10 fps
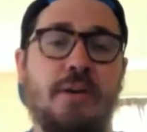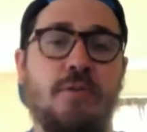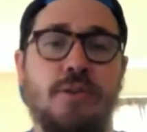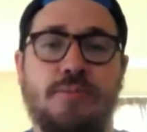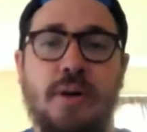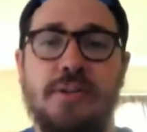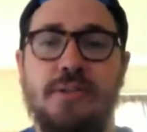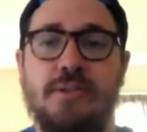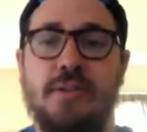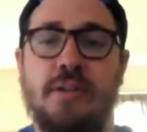Coors
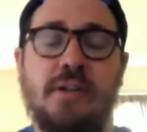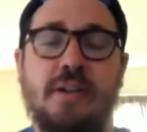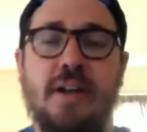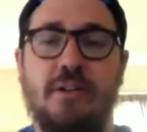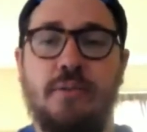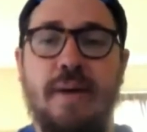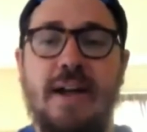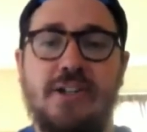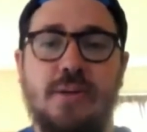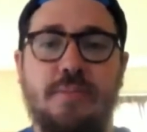prices and, and not a good
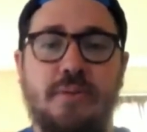matchup.